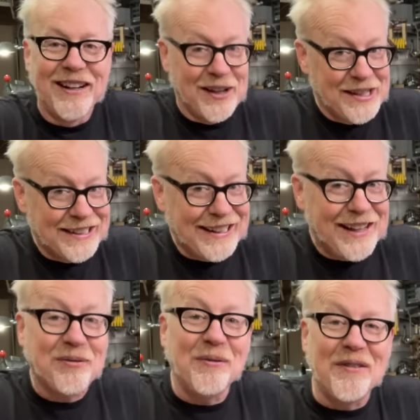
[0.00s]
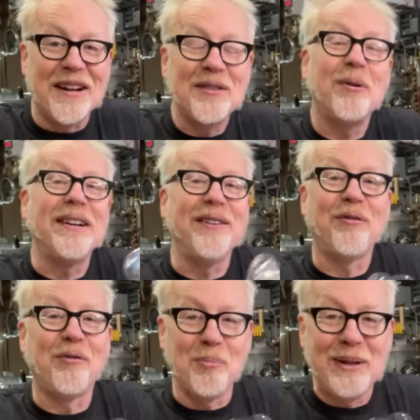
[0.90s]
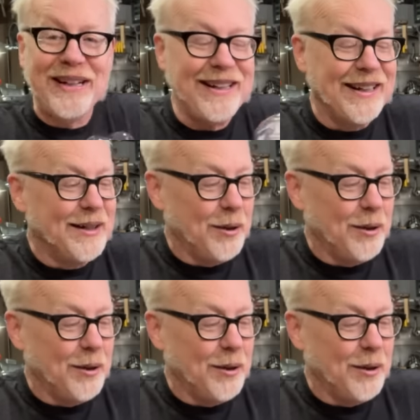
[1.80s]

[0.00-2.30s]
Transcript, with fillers: The less refined one is for me,